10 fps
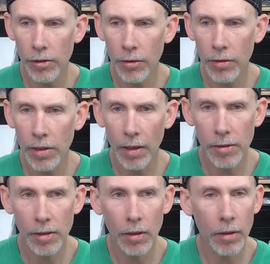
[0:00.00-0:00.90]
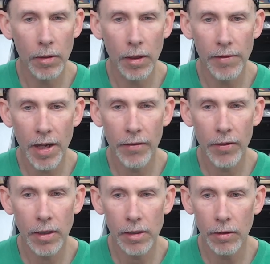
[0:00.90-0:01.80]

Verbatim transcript: No time. So I've, I've saved it.